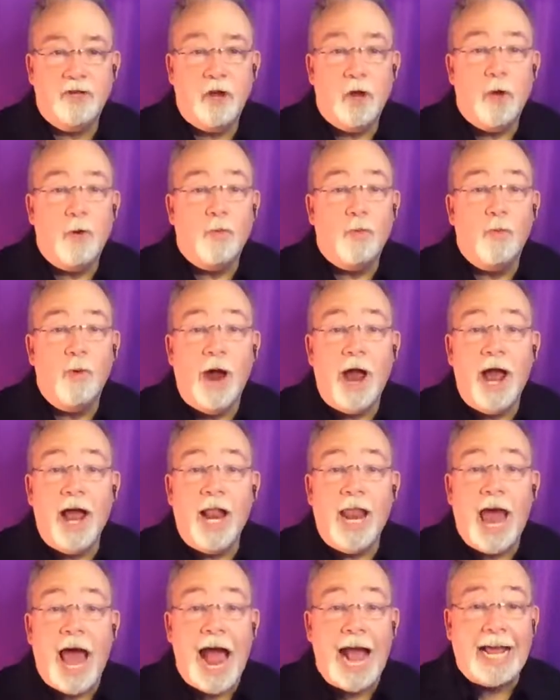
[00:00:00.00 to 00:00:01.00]
Well,
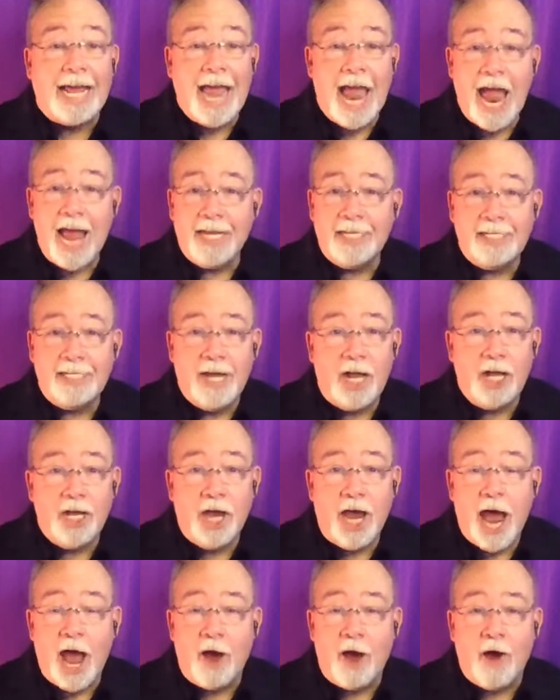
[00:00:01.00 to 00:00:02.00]
I can't tell you
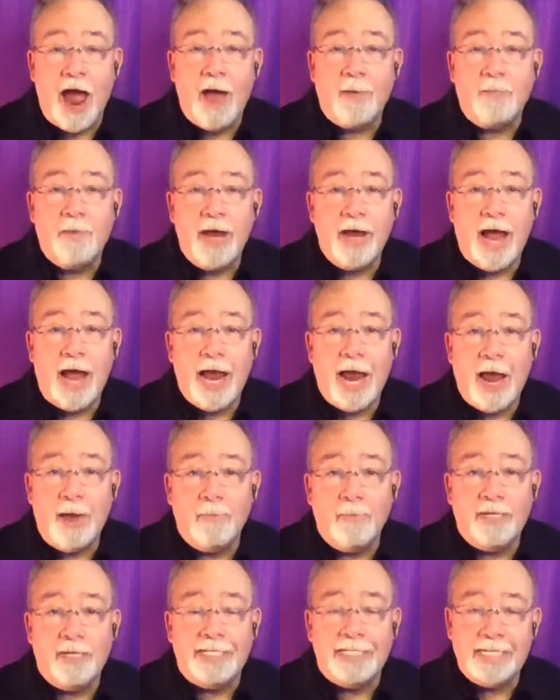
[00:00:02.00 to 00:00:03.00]
how happy I am
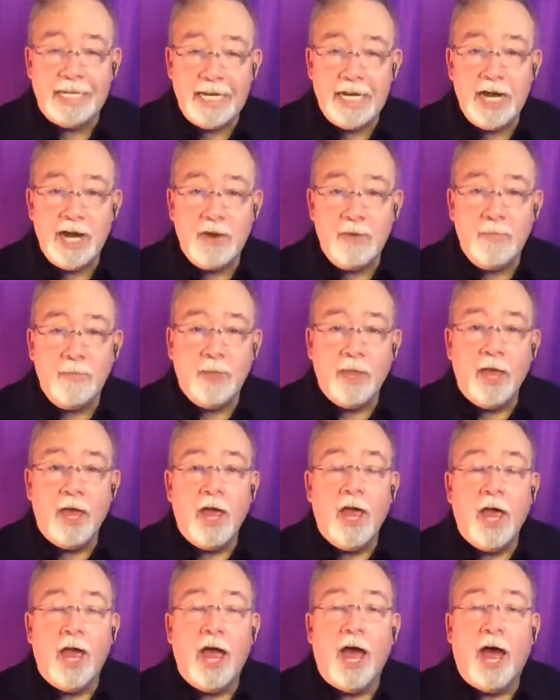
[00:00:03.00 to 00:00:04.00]
to see you.
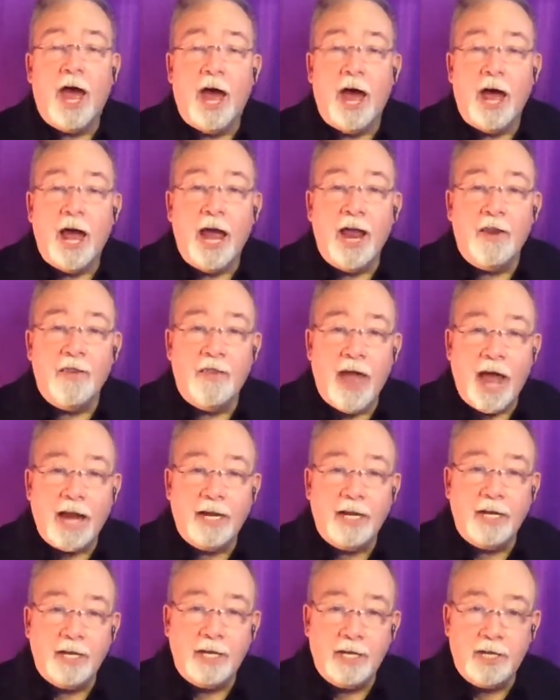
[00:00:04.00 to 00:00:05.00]
And that
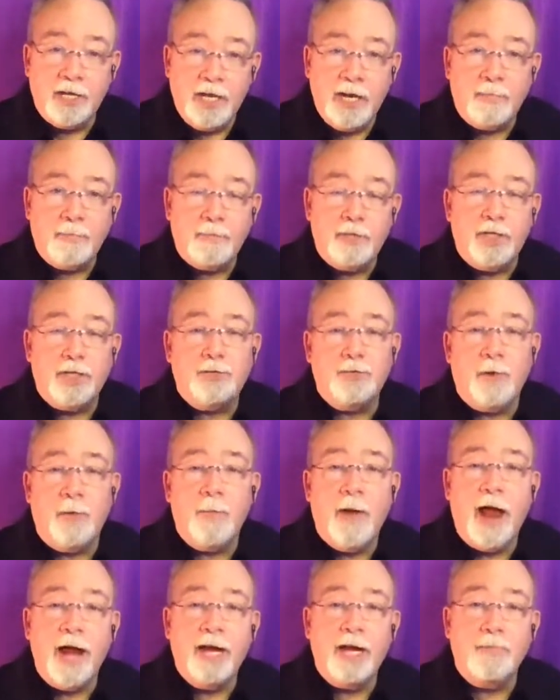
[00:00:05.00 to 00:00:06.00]
clip just
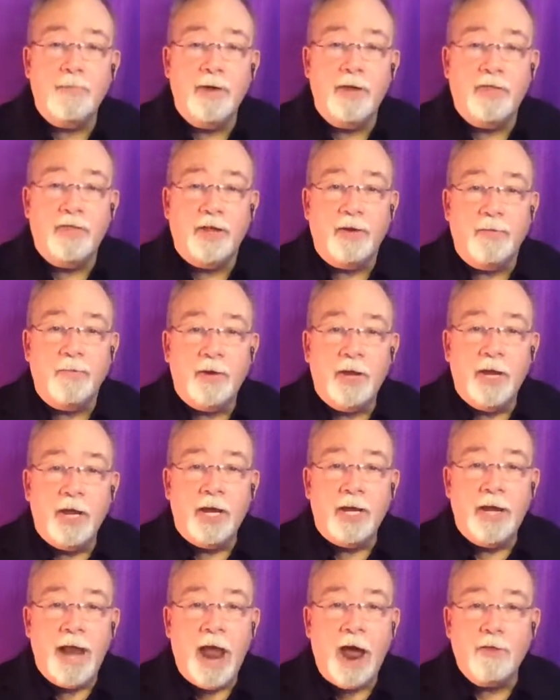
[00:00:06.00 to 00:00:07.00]
reminded me that
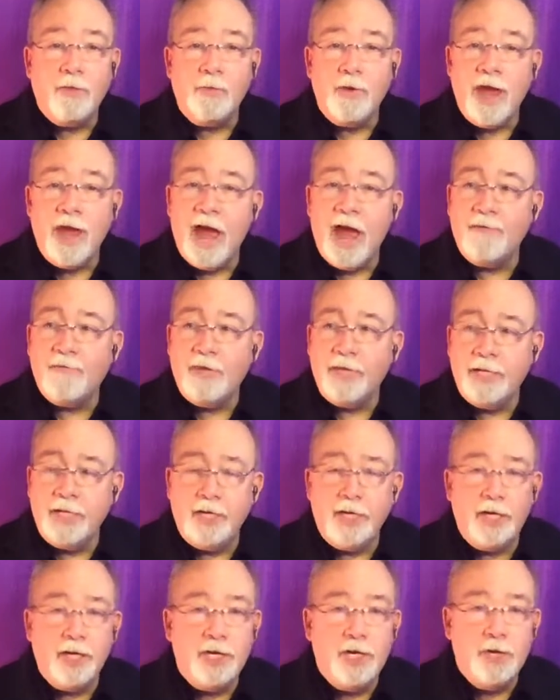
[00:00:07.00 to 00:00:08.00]
now that we have a
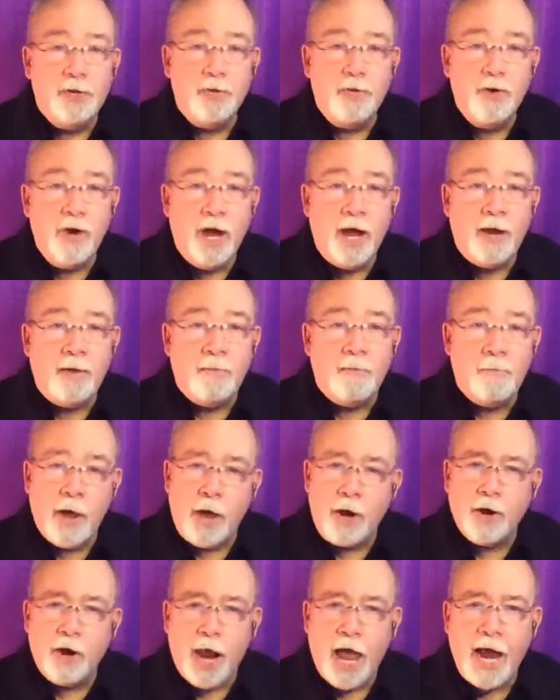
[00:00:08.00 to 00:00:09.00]
little new and
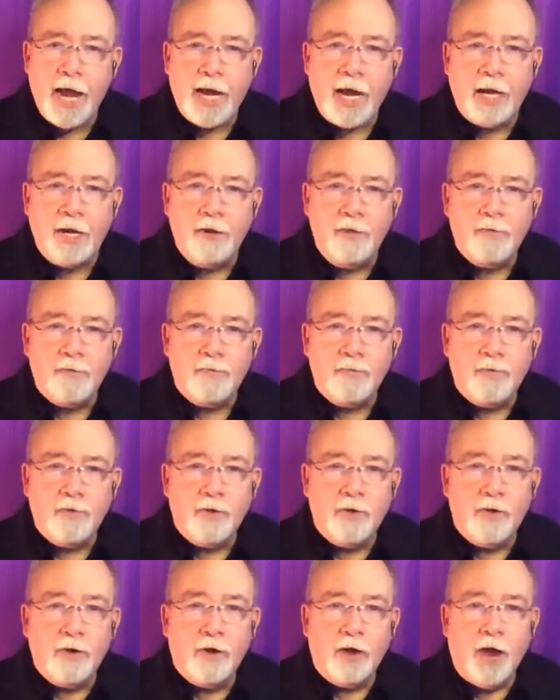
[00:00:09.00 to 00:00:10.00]
better lighting,
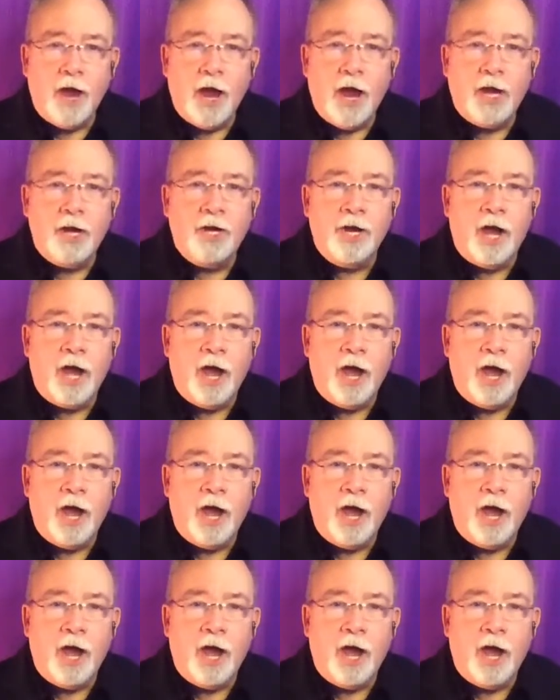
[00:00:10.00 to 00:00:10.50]
and